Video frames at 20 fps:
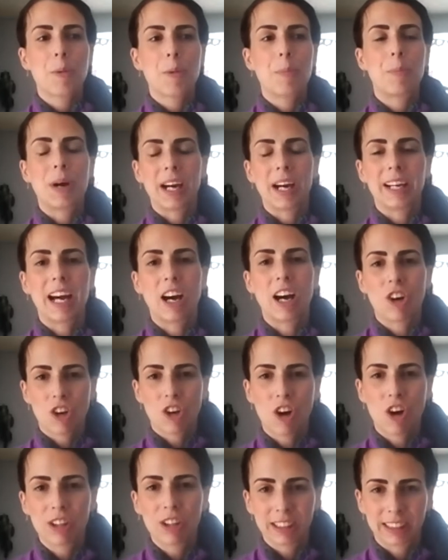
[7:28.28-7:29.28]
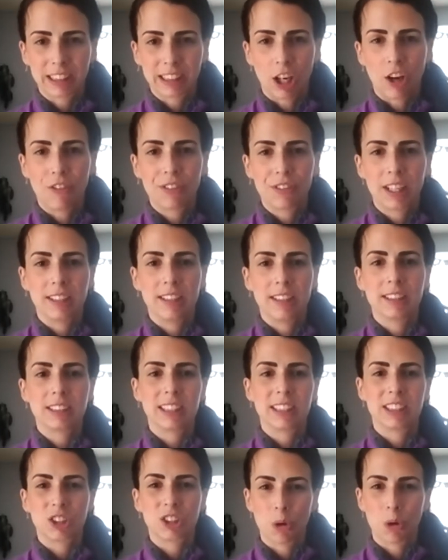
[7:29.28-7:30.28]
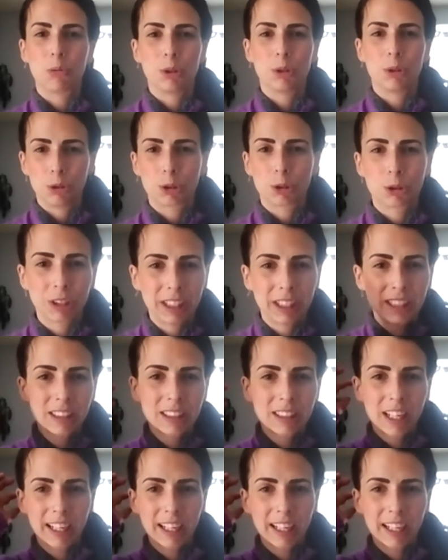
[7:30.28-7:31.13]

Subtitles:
But alcohol itself is its own nutrient,